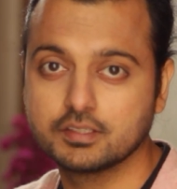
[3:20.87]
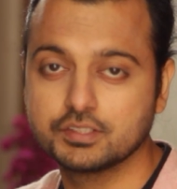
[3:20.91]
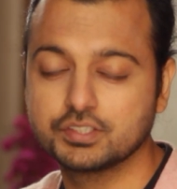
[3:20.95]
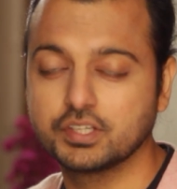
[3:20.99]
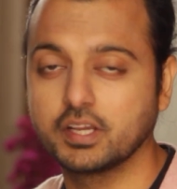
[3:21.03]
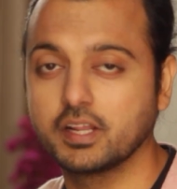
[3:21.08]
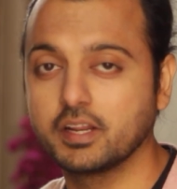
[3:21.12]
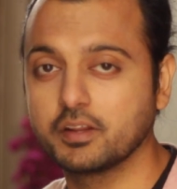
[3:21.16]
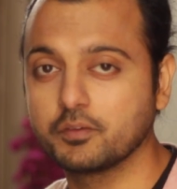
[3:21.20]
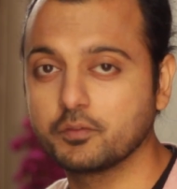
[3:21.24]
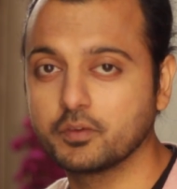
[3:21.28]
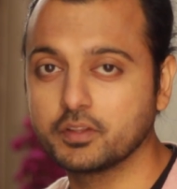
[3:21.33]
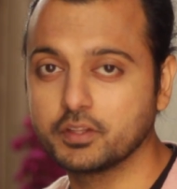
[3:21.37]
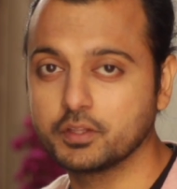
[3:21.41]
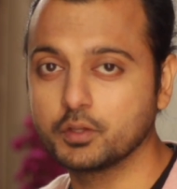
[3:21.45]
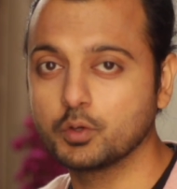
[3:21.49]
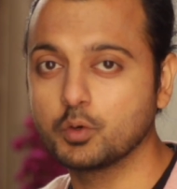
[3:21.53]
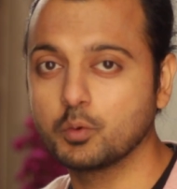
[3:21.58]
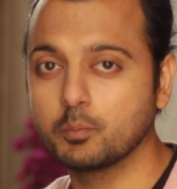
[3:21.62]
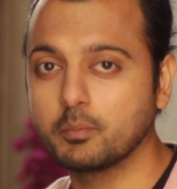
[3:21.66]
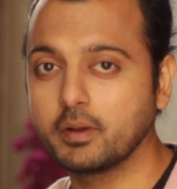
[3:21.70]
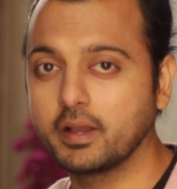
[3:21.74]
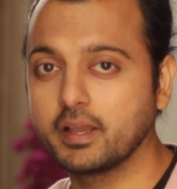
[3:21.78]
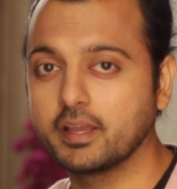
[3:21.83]
Sharing with
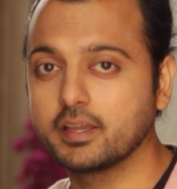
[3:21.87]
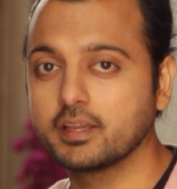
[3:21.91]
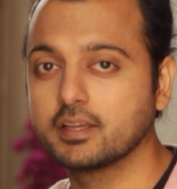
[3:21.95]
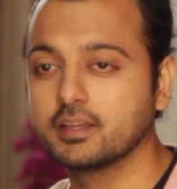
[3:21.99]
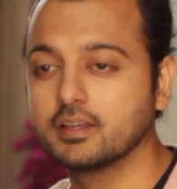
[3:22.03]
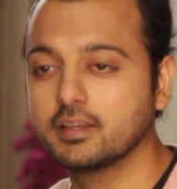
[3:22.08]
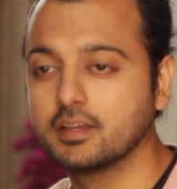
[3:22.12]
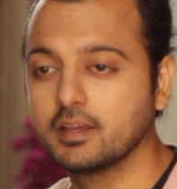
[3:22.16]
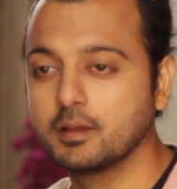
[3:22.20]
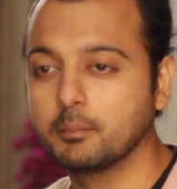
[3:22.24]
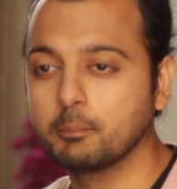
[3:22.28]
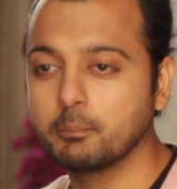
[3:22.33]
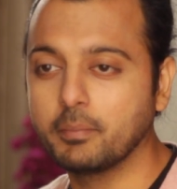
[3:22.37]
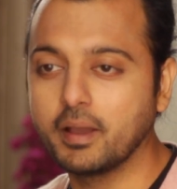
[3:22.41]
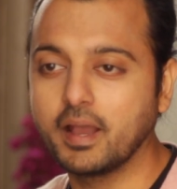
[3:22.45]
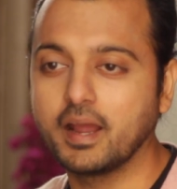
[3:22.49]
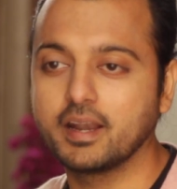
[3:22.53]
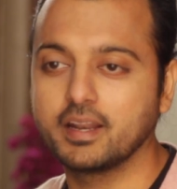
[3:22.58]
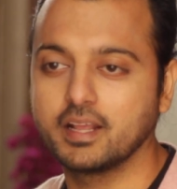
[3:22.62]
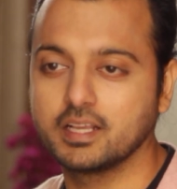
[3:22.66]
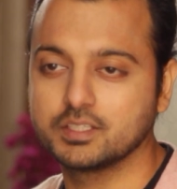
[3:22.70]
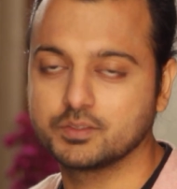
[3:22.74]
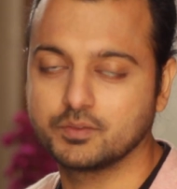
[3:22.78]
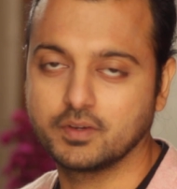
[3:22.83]
you my
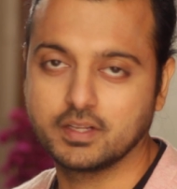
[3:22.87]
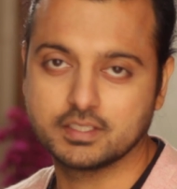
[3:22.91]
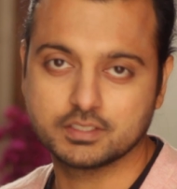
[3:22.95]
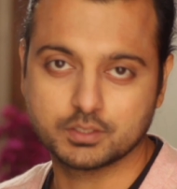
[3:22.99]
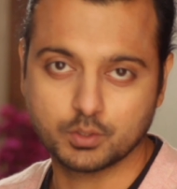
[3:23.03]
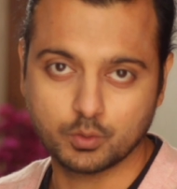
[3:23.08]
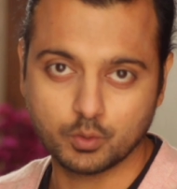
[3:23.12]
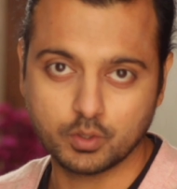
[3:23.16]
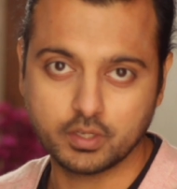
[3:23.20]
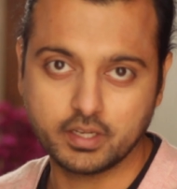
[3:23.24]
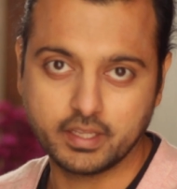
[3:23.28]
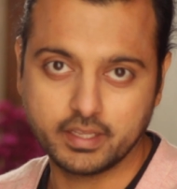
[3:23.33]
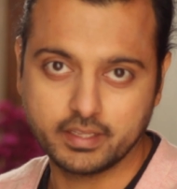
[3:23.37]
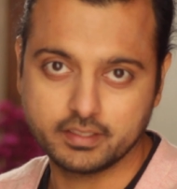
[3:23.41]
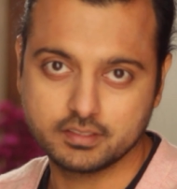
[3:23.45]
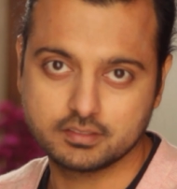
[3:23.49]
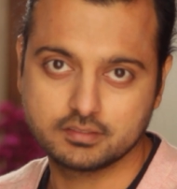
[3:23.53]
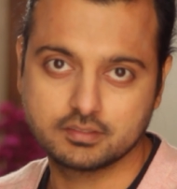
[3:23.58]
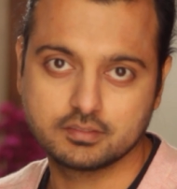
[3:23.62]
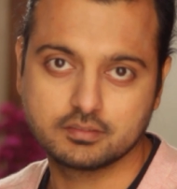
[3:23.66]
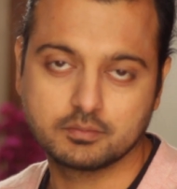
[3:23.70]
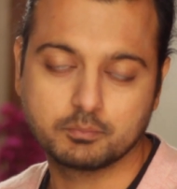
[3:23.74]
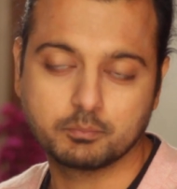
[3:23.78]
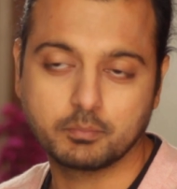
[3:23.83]
bad as well as good
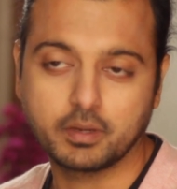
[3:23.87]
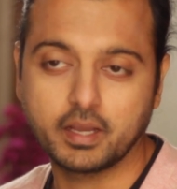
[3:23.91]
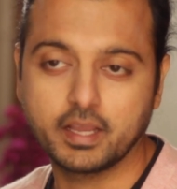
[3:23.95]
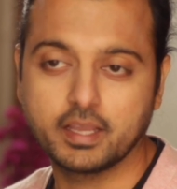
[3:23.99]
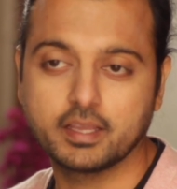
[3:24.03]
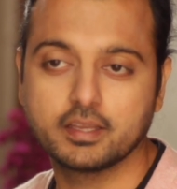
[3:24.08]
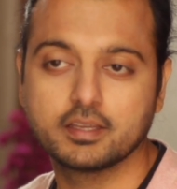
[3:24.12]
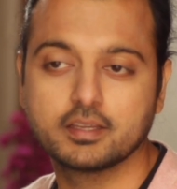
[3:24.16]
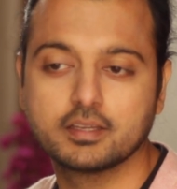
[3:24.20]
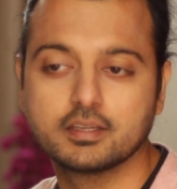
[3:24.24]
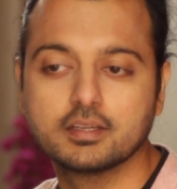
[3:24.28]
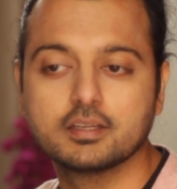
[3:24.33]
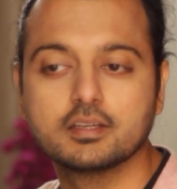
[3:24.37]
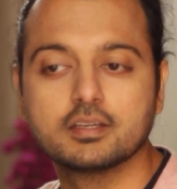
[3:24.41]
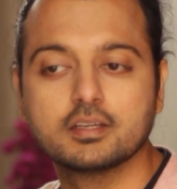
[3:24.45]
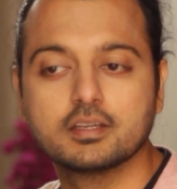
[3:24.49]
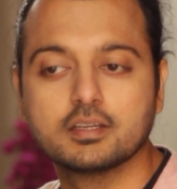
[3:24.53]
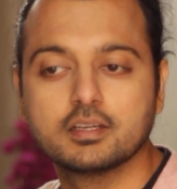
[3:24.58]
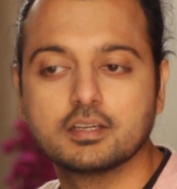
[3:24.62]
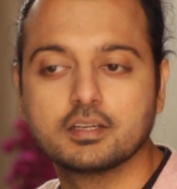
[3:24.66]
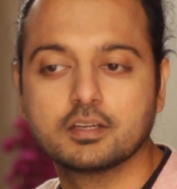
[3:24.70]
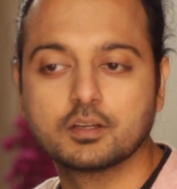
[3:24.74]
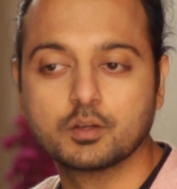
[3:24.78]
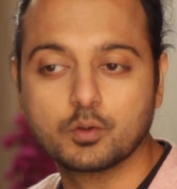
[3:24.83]
days, my
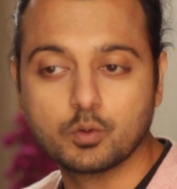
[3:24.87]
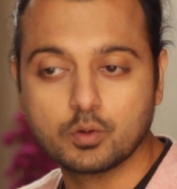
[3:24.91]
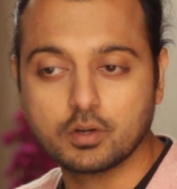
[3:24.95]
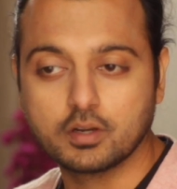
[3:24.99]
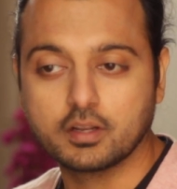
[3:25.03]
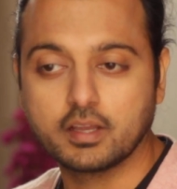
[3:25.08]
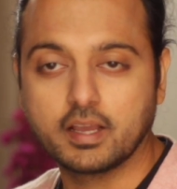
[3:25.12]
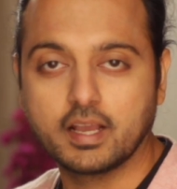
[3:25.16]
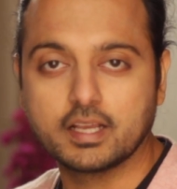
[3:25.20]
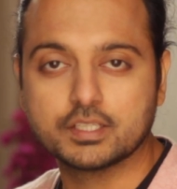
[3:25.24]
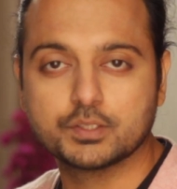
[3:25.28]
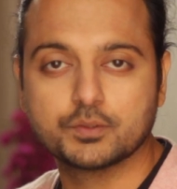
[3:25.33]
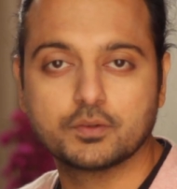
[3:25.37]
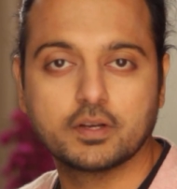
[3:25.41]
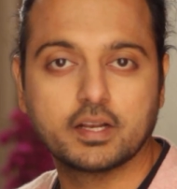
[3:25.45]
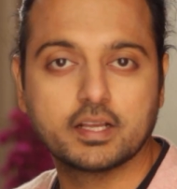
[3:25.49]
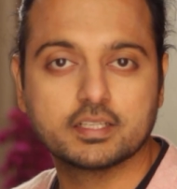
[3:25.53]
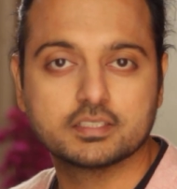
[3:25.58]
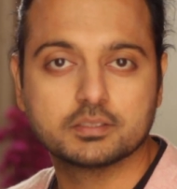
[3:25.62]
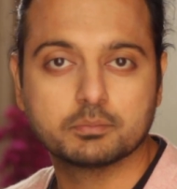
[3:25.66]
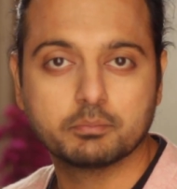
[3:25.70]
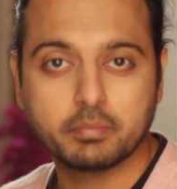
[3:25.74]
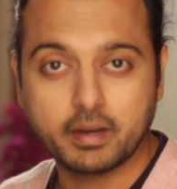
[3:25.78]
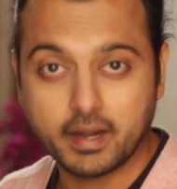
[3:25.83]
good as well
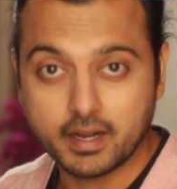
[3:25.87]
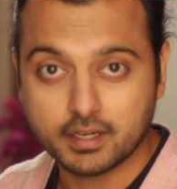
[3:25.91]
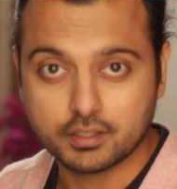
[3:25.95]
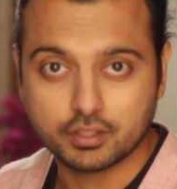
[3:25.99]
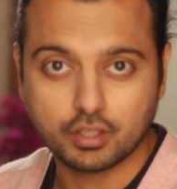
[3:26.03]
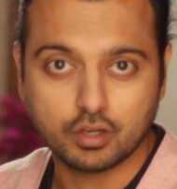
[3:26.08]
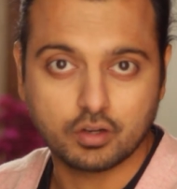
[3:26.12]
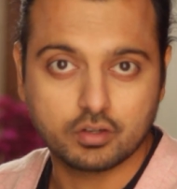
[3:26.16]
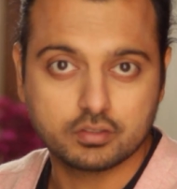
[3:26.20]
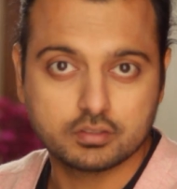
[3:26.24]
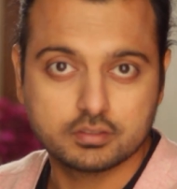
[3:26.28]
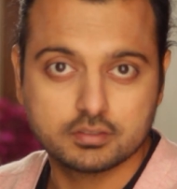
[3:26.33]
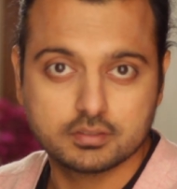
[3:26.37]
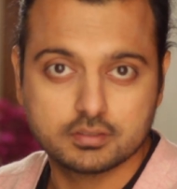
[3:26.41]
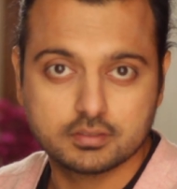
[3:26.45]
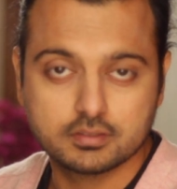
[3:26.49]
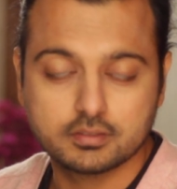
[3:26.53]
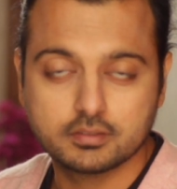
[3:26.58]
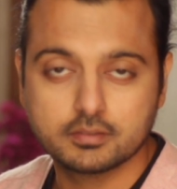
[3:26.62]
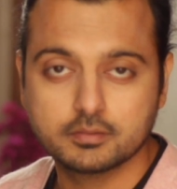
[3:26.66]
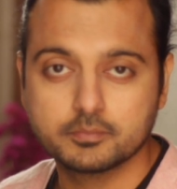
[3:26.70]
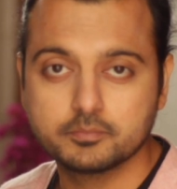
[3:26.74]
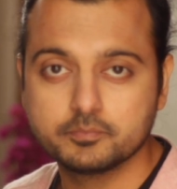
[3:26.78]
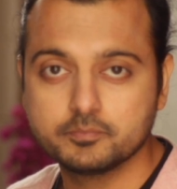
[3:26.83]
as bad
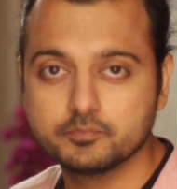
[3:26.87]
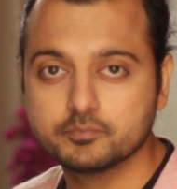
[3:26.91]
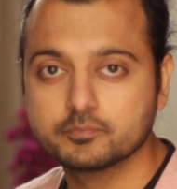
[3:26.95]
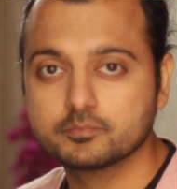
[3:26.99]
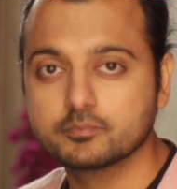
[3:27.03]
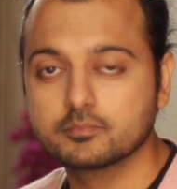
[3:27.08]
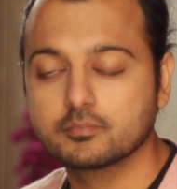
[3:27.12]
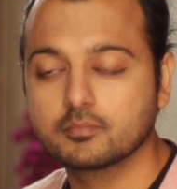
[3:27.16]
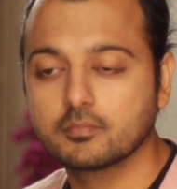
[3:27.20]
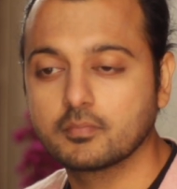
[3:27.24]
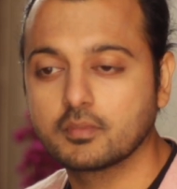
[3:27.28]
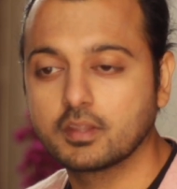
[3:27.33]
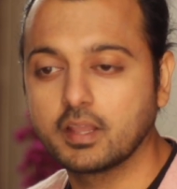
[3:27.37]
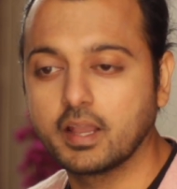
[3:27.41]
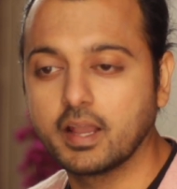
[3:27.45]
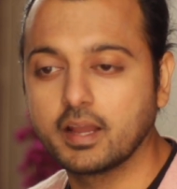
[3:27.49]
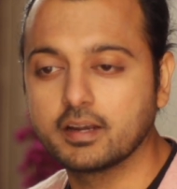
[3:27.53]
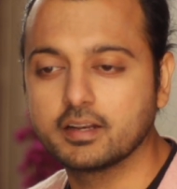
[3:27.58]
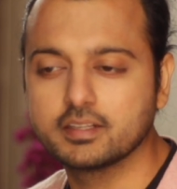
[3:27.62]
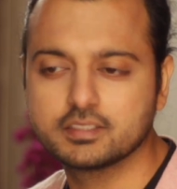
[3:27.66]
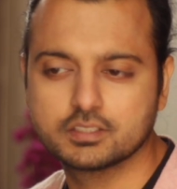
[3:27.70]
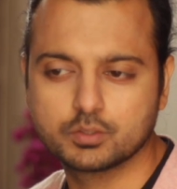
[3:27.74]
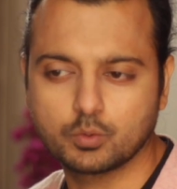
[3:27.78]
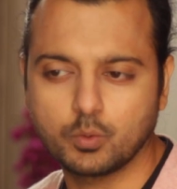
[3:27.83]
thoughts.
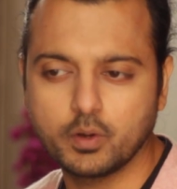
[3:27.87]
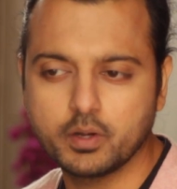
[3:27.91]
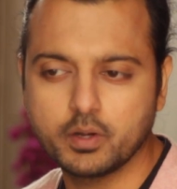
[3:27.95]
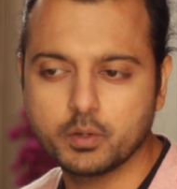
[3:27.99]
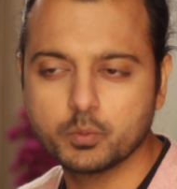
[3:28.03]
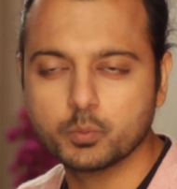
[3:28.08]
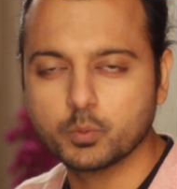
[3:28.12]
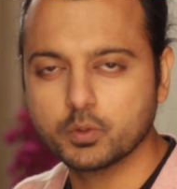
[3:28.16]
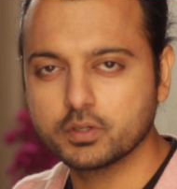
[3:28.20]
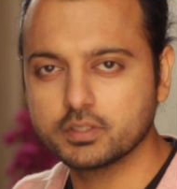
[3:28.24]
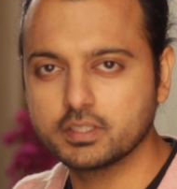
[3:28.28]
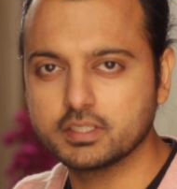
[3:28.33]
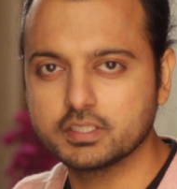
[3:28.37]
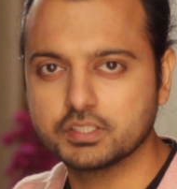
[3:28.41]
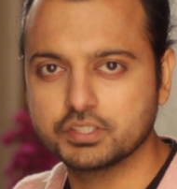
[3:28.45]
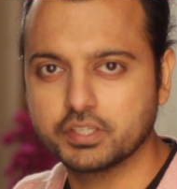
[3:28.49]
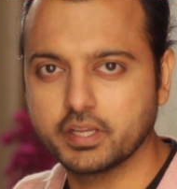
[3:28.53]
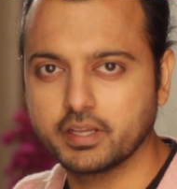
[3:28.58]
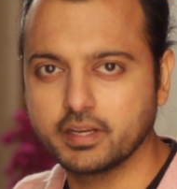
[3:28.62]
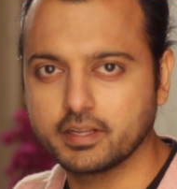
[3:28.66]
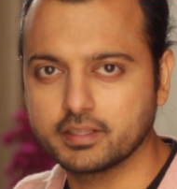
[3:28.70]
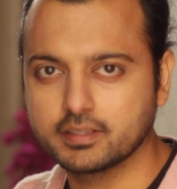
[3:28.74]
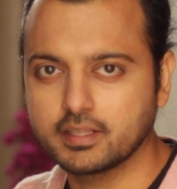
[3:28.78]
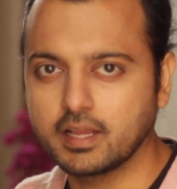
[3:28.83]
And it's quite worthy
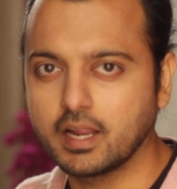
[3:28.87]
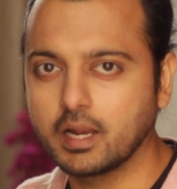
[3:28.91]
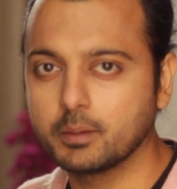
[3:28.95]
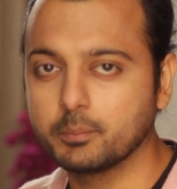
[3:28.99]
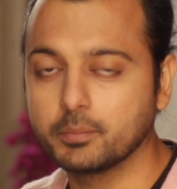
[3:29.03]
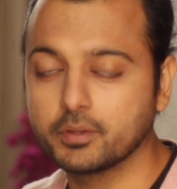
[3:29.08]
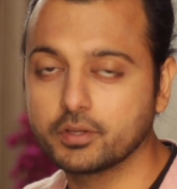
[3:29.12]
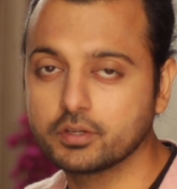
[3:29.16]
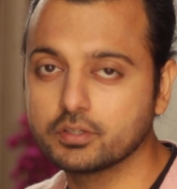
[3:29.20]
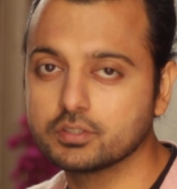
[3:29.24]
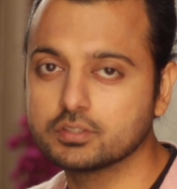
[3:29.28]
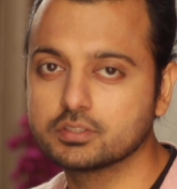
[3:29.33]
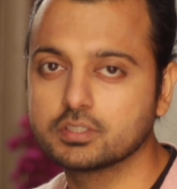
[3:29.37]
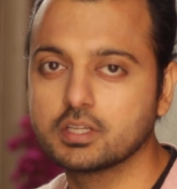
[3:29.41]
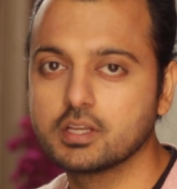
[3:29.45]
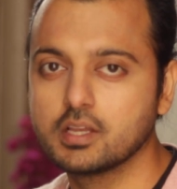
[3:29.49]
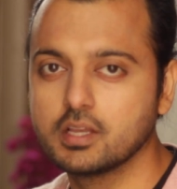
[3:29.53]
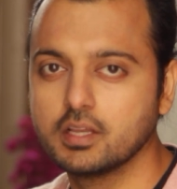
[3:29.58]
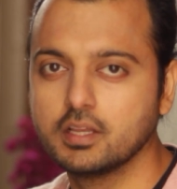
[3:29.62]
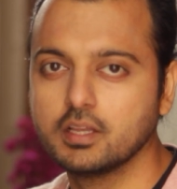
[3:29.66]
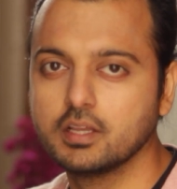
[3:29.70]
sharing that, because